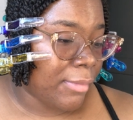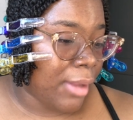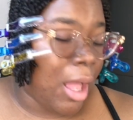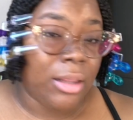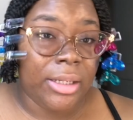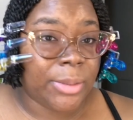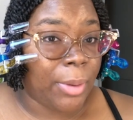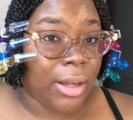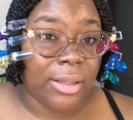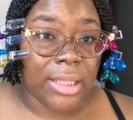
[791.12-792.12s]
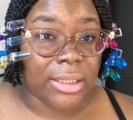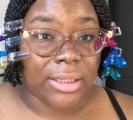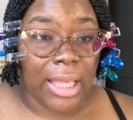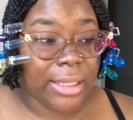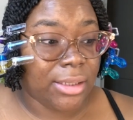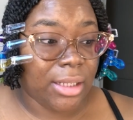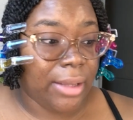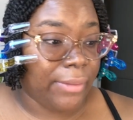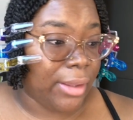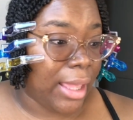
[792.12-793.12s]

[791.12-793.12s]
All these products, I just love it.